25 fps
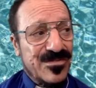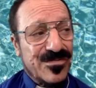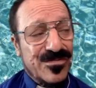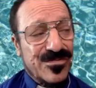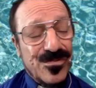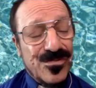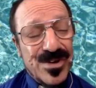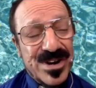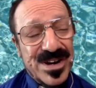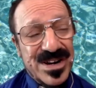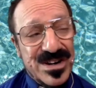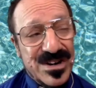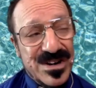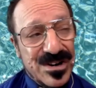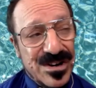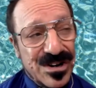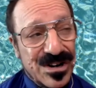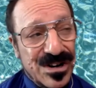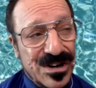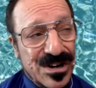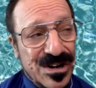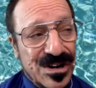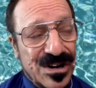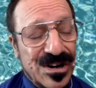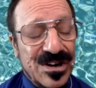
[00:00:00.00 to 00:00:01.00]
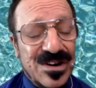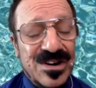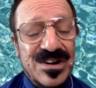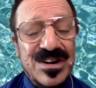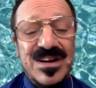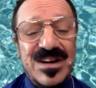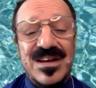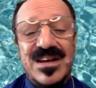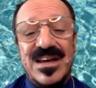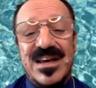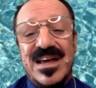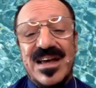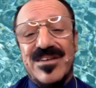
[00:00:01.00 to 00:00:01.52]
freer
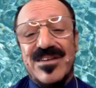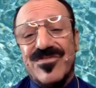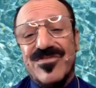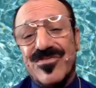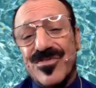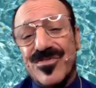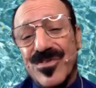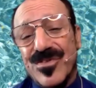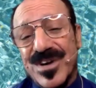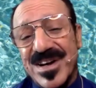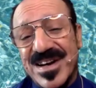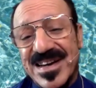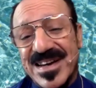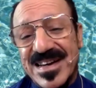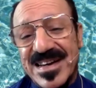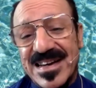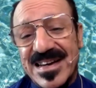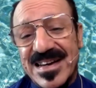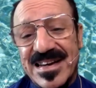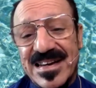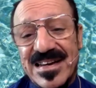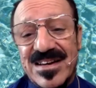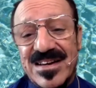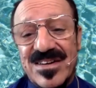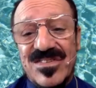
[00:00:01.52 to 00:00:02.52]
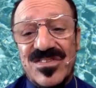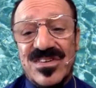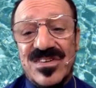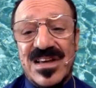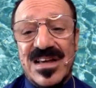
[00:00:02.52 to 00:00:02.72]
and freeze.